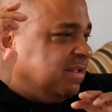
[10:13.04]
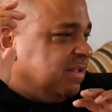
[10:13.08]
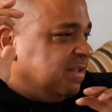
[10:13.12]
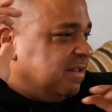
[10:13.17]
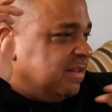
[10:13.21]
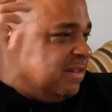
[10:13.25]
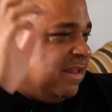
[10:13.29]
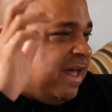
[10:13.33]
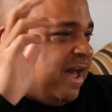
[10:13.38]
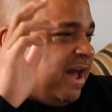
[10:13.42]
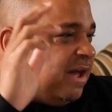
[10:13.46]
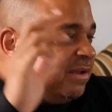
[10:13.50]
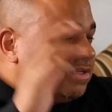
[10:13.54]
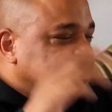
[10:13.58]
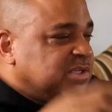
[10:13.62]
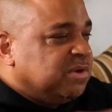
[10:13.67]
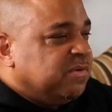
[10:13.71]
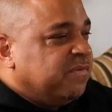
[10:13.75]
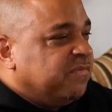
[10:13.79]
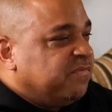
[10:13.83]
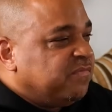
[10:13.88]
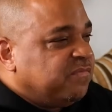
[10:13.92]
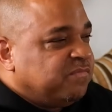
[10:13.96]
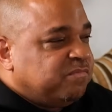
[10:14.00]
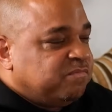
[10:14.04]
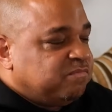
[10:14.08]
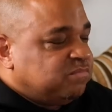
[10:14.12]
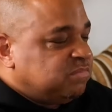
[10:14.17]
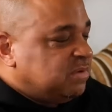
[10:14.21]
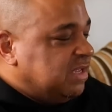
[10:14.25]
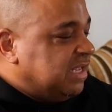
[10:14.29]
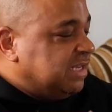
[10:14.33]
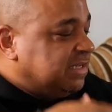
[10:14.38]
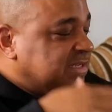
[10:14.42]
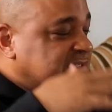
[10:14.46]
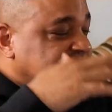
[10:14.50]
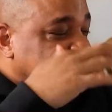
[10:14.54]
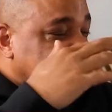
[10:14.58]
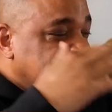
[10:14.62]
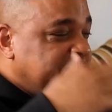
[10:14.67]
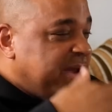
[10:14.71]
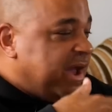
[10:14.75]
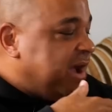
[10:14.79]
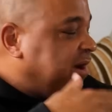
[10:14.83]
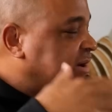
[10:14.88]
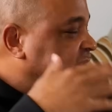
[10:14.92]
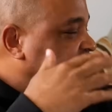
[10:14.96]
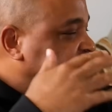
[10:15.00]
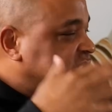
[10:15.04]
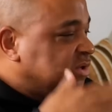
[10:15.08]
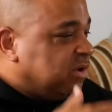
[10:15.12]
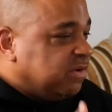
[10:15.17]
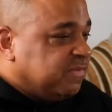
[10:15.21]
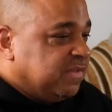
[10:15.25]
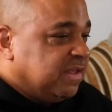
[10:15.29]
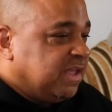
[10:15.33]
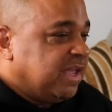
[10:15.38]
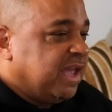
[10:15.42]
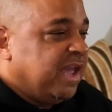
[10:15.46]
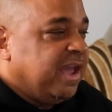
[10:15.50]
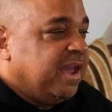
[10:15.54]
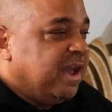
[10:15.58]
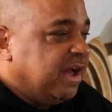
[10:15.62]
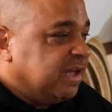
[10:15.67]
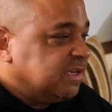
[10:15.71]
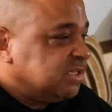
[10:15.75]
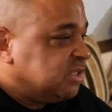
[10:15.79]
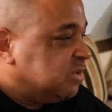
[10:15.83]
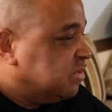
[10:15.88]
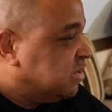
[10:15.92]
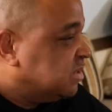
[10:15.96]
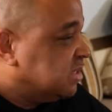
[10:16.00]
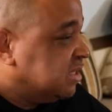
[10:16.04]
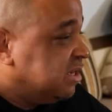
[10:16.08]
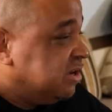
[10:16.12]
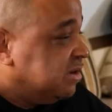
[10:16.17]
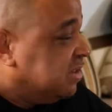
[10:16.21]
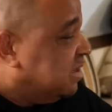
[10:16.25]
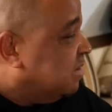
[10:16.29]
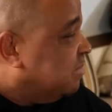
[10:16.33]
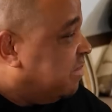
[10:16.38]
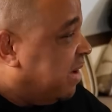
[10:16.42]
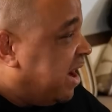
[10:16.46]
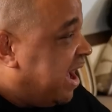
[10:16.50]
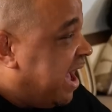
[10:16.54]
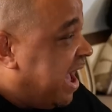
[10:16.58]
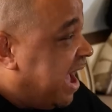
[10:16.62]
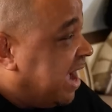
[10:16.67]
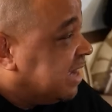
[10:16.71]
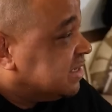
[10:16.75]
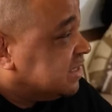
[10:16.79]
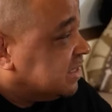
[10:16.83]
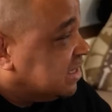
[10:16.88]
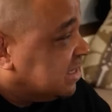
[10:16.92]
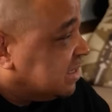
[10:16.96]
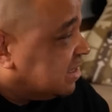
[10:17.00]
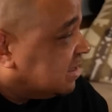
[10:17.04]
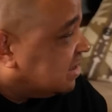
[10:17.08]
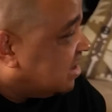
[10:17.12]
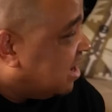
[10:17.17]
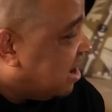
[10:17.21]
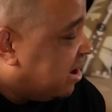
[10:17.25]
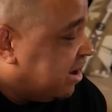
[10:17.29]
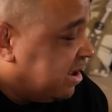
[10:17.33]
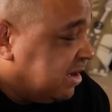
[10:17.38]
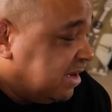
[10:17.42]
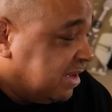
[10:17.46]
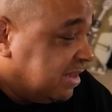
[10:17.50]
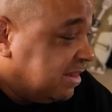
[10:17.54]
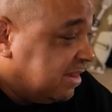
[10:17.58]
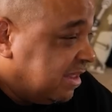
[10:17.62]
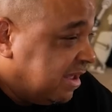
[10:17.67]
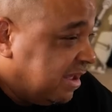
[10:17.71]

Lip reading: loud. So it somehow controlled the chaos. So it was literally by accident how I did